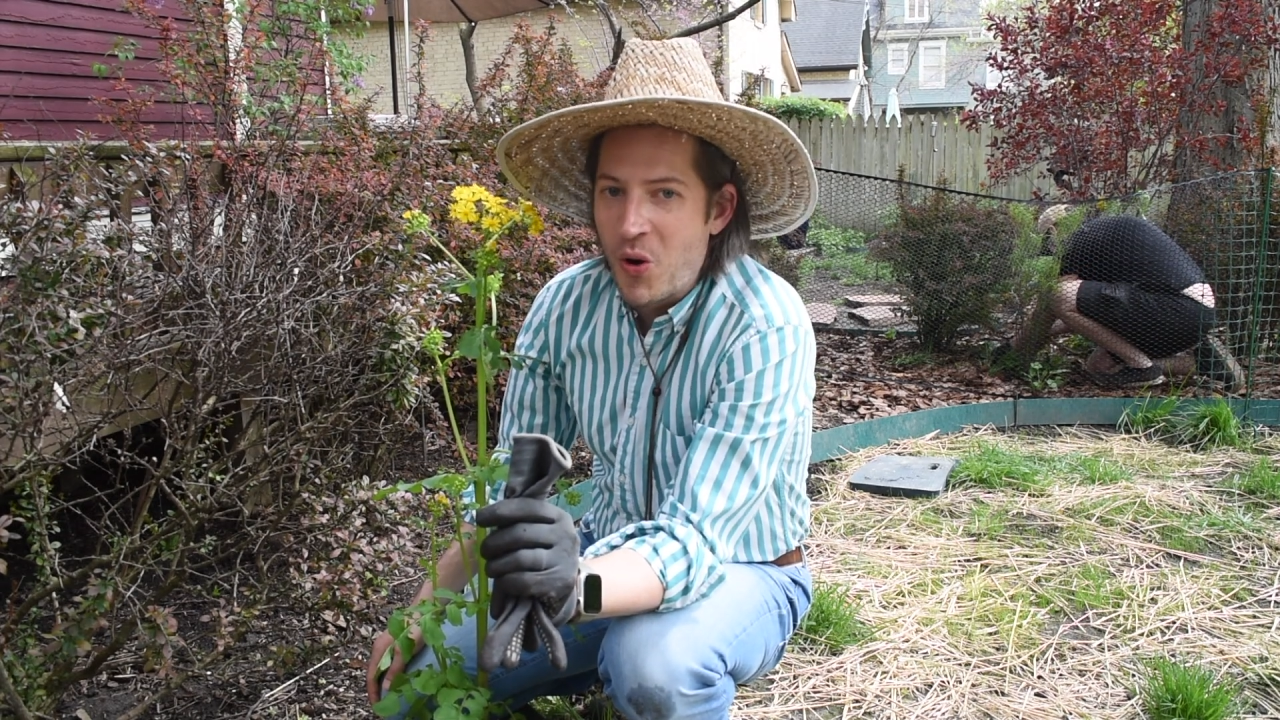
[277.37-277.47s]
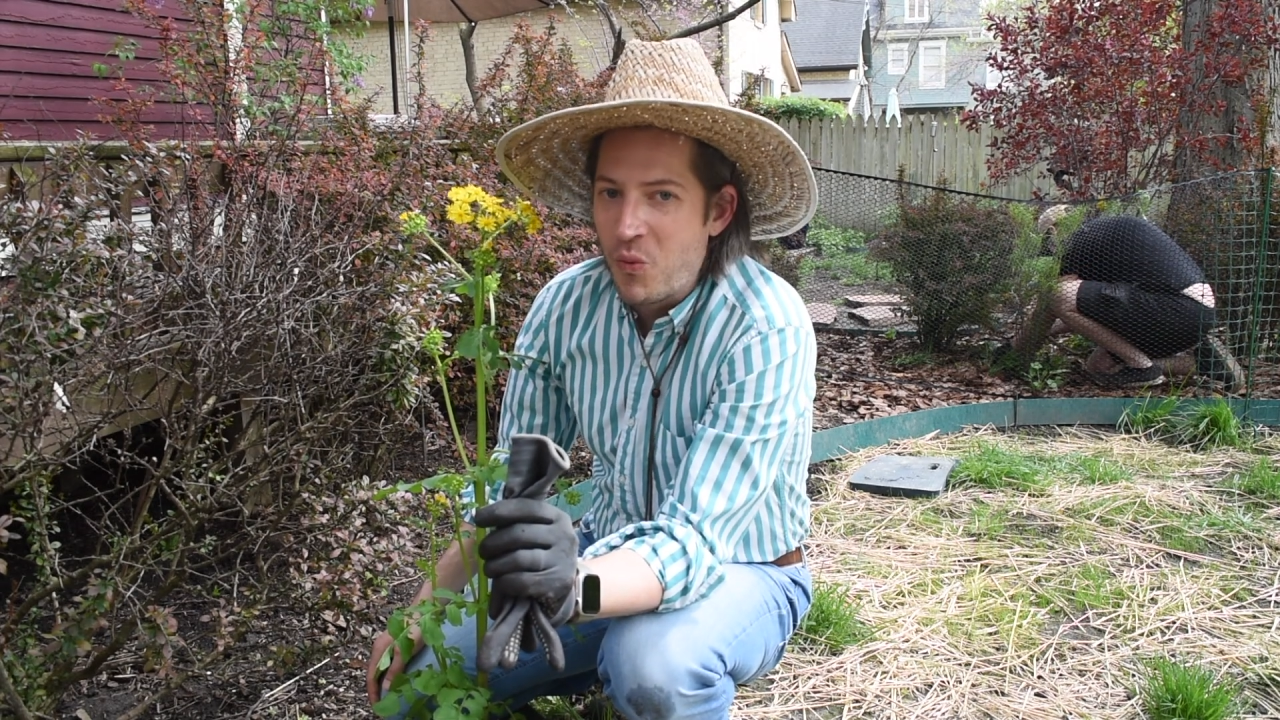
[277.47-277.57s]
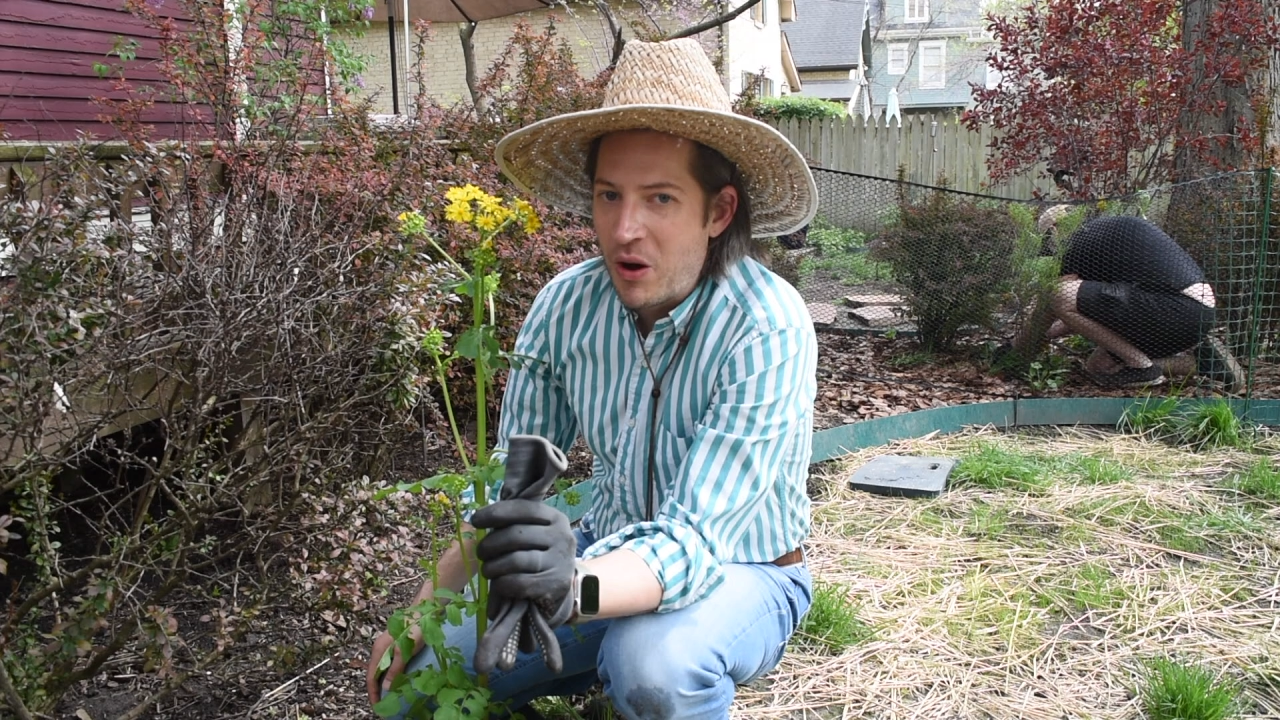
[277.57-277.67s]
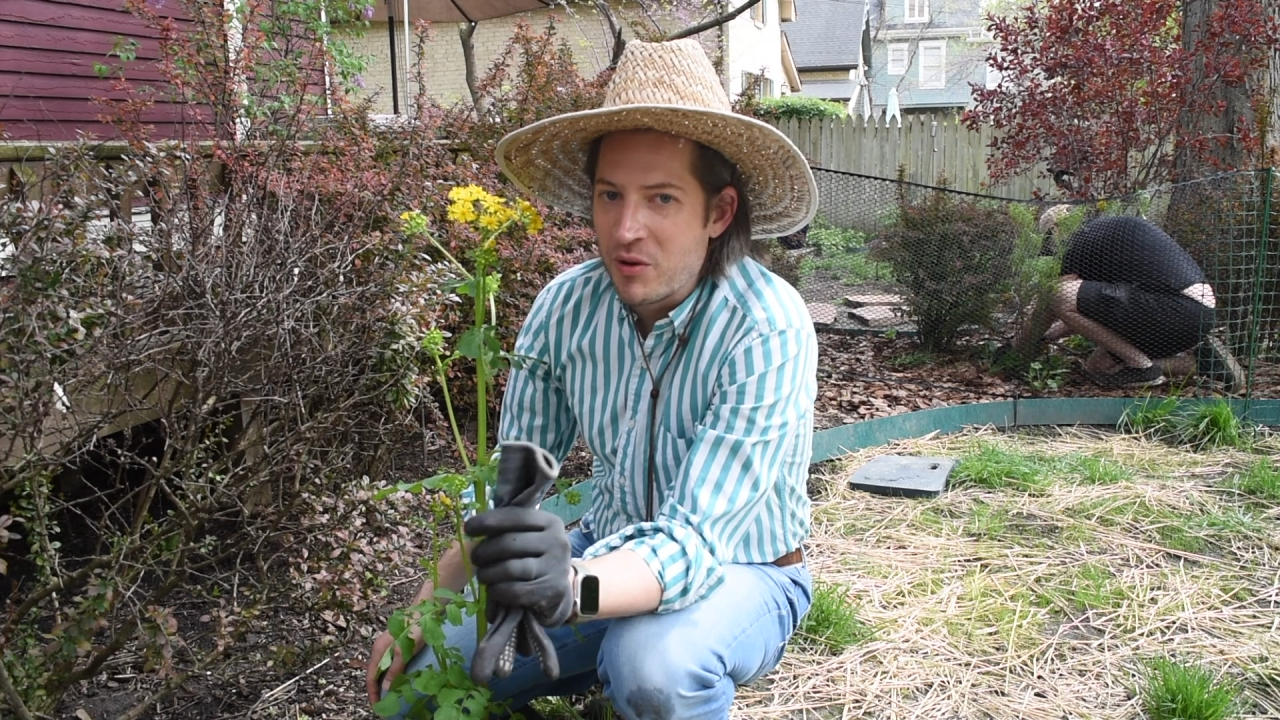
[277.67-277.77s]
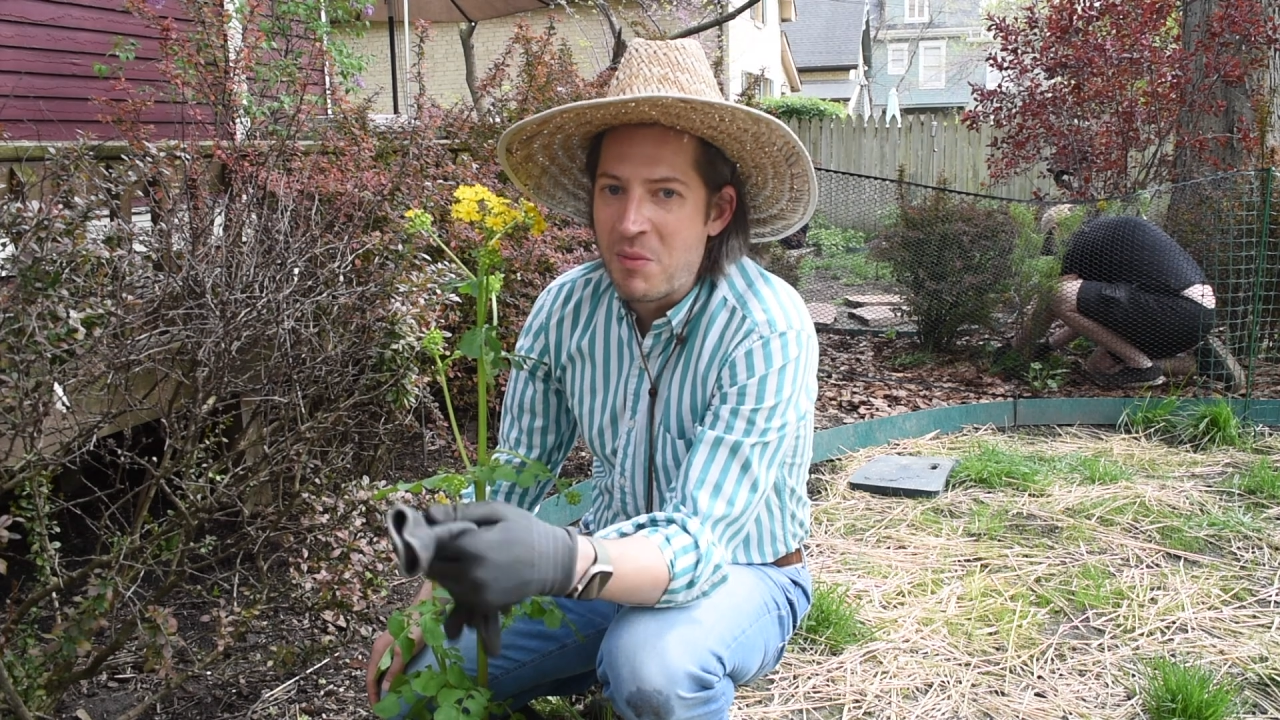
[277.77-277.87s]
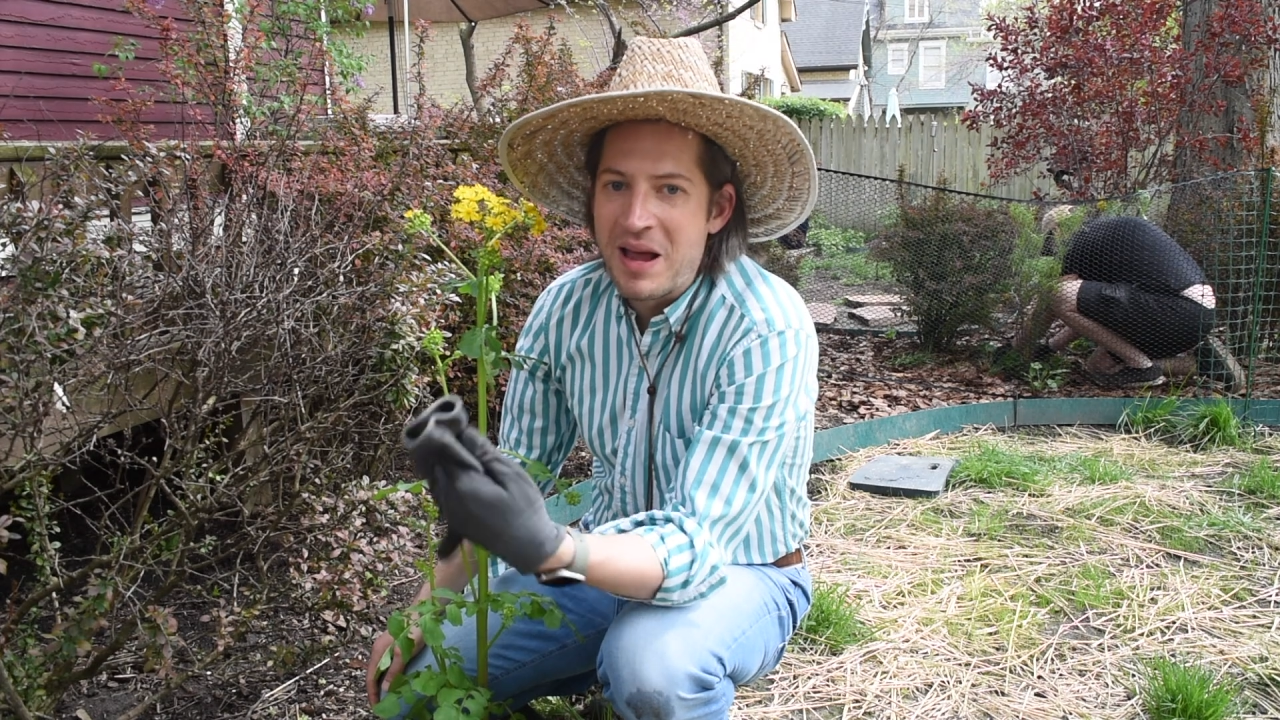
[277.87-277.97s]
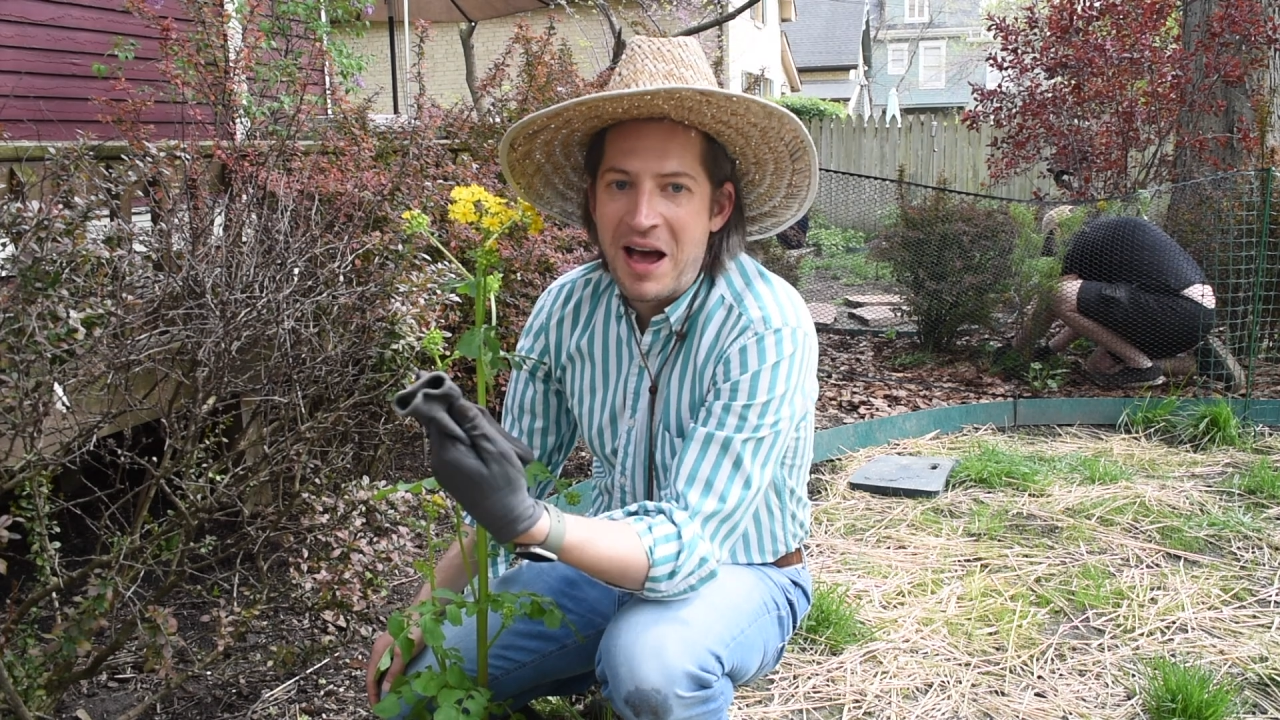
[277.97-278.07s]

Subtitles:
well with my